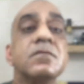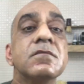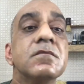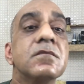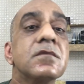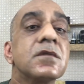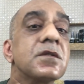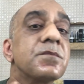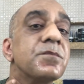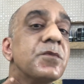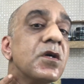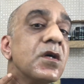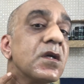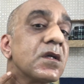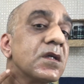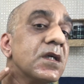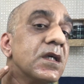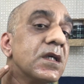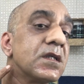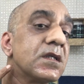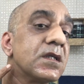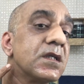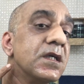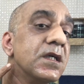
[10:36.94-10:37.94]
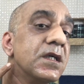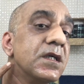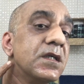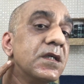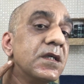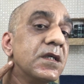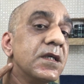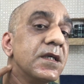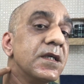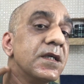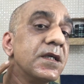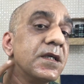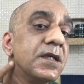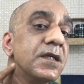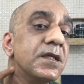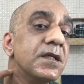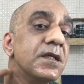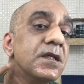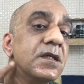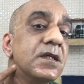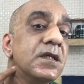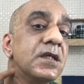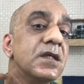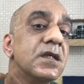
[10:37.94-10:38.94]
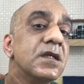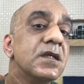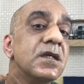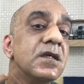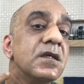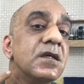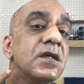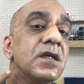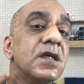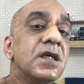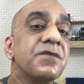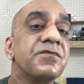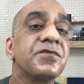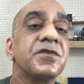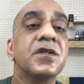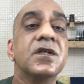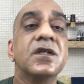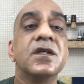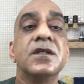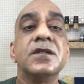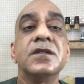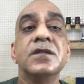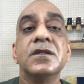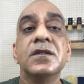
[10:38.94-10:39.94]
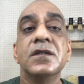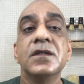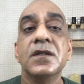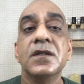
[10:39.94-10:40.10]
Small cut here and here have gone.